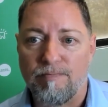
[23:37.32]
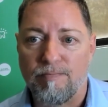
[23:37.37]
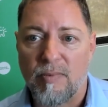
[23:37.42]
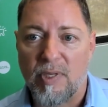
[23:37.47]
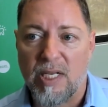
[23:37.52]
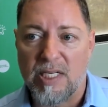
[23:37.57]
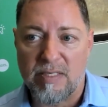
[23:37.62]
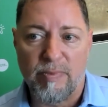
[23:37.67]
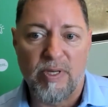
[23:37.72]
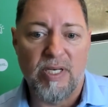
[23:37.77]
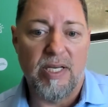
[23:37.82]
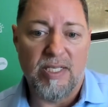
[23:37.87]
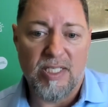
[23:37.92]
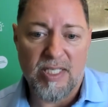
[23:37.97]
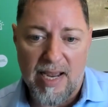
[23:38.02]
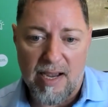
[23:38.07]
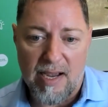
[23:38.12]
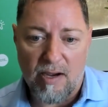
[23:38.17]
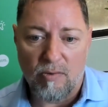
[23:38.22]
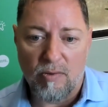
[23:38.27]
gets them a
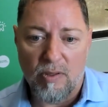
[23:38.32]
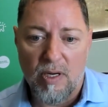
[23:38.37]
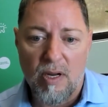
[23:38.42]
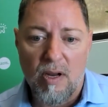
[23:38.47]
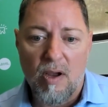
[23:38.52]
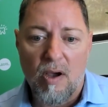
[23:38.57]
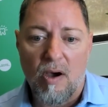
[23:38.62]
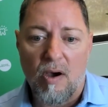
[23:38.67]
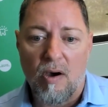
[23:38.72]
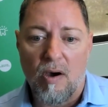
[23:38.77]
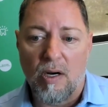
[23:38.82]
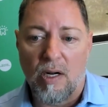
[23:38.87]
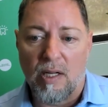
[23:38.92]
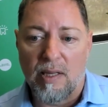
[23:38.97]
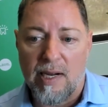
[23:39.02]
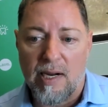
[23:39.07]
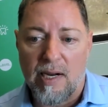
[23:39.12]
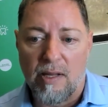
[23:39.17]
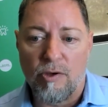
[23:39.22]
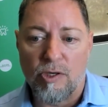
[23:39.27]
discount on a
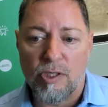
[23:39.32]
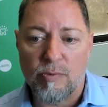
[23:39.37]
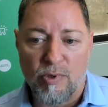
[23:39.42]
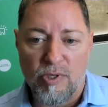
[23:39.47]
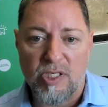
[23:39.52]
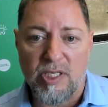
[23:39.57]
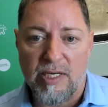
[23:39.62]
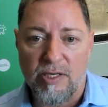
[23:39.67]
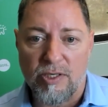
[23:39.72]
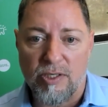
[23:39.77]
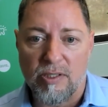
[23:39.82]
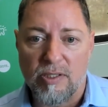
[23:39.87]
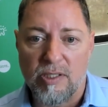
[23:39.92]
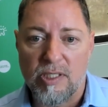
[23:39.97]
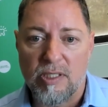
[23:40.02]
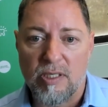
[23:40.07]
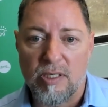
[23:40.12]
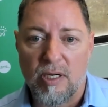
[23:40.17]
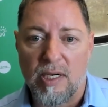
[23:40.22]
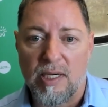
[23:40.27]
lot of those
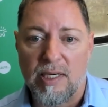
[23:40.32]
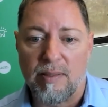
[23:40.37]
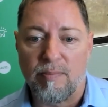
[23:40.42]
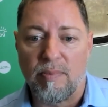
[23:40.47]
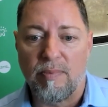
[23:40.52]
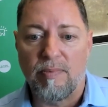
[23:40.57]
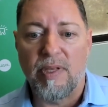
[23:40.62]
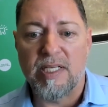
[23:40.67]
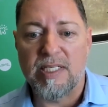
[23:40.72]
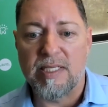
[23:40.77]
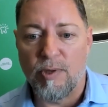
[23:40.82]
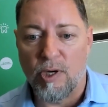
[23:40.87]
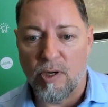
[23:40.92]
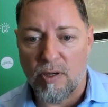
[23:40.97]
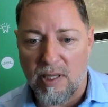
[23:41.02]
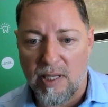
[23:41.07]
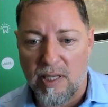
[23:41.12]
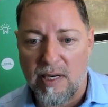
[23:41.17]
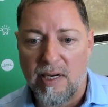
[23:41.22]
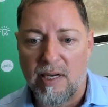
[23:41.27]
procedures, gets them their
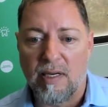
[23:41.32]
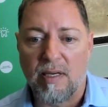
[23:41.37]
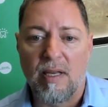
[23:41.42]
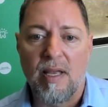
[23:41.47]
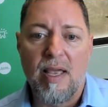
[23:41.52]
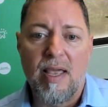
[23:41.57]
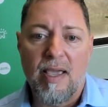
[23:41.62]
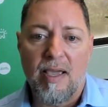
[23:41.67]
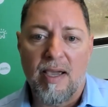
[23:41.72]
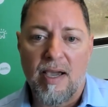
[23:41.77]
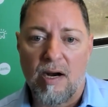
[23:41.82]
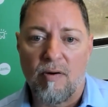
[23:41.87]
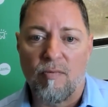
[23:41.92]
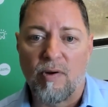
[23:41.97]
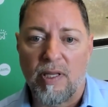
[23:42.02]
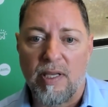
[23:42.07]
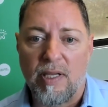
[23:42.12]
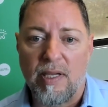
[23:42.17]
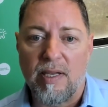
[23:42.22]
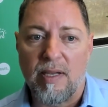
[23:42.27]
cleaning, kind of
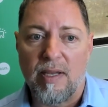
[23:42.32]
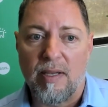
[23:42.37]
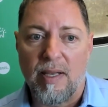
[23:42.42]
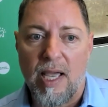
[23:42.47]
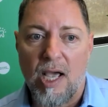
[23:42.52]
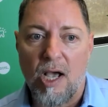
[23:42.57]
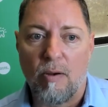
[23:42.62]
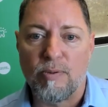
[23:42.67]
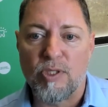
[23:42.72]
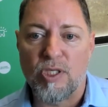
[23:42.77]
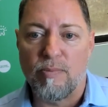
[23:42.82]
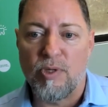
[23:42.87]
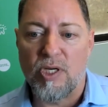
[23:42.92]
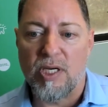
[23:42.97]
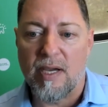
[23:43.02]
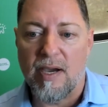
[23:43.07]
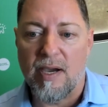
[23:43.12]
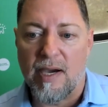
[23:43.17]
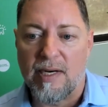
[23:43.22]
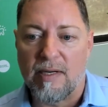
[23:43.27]
really helps them to
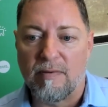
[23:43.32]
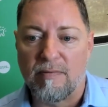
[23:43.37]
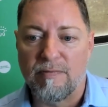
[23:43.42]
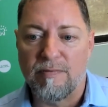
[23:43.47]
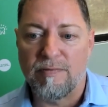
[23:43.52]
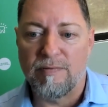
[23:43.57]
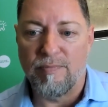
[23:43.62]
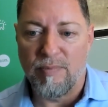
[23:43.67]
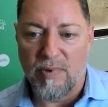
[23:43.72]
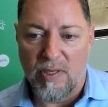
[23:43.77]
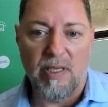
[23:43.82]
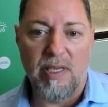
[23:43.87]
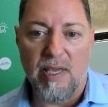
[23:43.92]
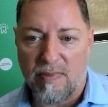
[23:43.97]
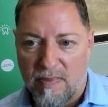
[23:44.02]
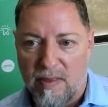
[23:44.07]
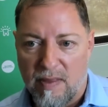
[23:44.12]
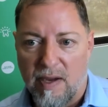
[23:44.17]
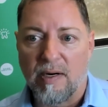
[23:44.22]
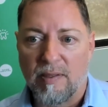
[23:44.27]
kind of
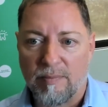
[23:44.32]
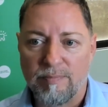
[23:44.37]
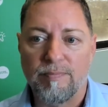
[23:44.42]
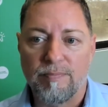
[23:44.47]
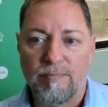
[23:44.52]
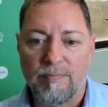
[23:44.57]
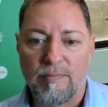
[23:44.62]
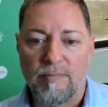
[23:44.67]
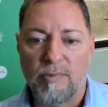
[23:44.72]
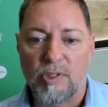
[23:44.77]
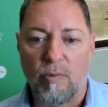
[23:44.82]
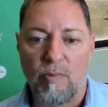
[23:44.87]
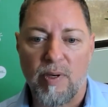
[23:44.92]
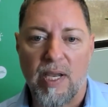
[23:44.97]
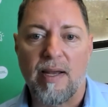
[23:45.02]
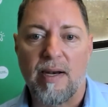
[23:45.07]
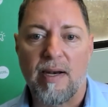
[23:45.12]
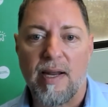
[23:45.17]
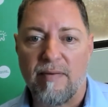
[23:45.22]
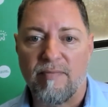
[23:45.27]
get there. So we
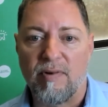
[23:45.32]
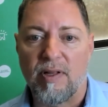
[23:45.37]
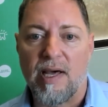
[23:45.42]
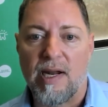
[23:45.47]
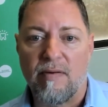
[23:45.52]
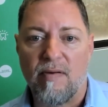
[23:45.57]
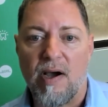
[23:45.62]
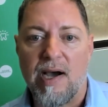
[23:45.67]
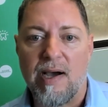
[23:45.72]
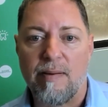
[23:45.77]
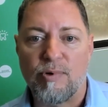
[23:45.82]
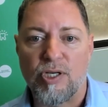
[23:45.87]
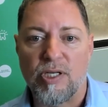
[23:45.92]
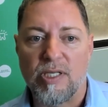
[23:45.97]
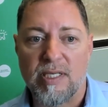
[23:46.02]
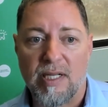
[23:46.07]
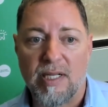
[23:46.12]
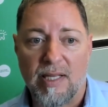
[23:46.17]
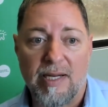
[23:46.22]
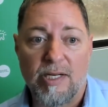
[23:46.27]
kind of have a lot of
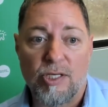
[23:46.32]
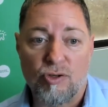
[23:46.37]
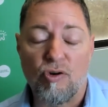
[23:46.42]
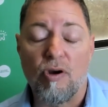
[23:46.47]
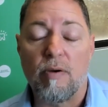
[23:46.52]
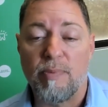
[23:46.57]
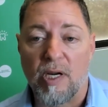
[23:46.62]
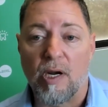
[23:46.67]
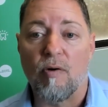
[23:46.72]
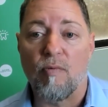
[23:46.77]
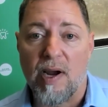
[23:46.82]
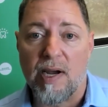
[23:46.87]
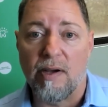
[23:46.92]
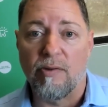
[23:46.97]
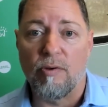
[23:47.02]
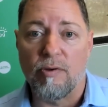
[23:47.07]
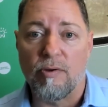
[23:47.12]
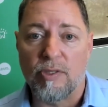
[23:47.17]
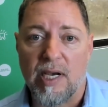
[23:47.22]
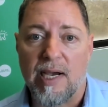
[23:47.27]
options, a lot of scripting
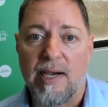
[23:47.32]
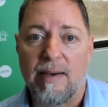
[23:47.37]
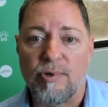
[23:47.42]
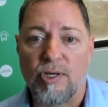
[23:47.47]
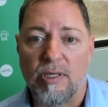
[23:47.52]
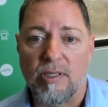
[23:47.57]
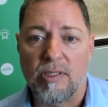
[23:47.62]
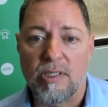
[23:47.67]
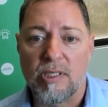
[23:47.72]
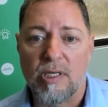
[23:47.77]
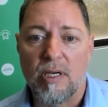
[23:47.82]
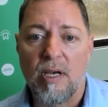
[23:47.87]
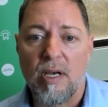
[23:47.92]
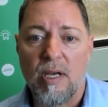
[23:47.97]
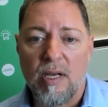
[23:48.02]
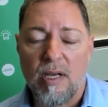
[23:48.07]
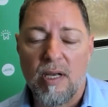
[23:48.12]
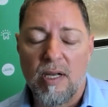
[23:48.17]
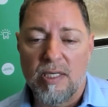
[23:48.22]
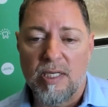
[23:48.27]
around those options
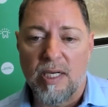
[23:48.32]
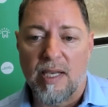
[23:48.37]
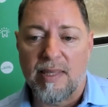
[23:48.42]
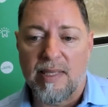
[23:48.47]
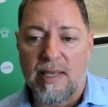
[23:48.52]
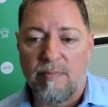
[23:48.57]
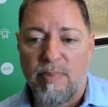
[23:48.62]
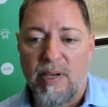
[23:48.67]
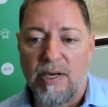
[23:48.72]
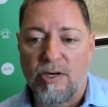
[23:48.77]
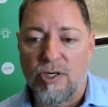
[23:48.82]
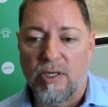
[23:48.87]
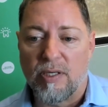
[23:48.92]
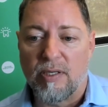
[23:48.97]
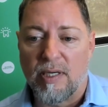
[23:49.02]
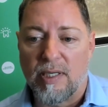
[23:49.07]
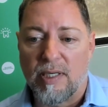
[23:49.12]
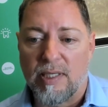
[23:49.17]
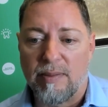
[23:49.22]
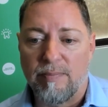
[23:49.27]
to get that
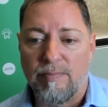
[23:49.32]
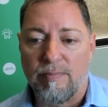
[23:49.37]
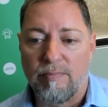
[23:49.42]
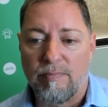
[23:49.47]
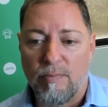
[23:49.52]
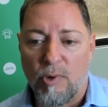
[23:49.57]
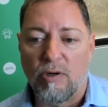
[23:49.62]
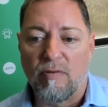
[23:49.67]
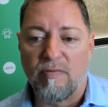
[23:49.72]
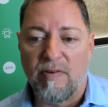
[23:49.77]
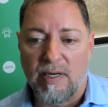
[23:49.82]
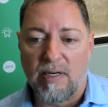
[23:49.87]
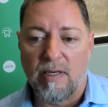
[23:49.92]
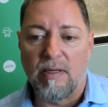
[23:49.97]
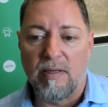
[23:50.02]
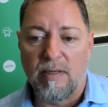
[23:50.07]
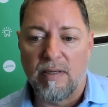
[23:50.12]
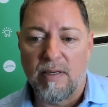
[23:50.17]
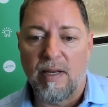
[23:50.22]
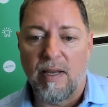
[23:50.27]
patient
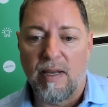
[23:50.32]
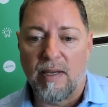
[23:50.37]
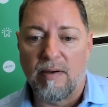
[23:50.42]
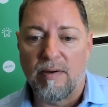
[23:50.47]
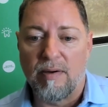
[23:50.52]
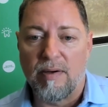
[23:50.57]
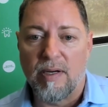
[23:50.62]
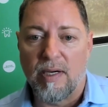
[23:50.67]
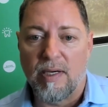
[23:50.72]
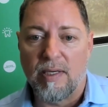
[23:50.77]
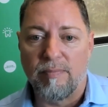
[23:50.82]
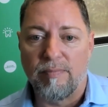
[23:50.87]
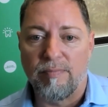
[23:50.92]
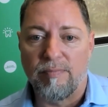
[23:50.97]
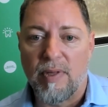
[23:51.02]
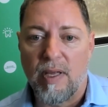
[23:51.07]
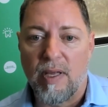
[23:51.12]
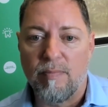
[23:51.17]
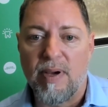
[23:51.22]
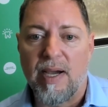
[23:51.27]
motivated and
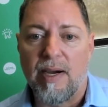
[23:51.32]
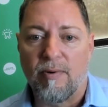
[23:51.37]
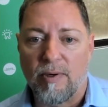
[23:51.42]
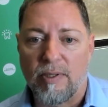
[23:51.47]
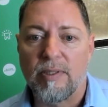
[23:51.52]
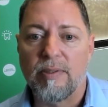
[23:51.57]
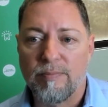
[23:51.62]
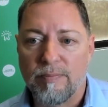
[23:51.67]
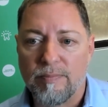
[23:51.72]
empowered.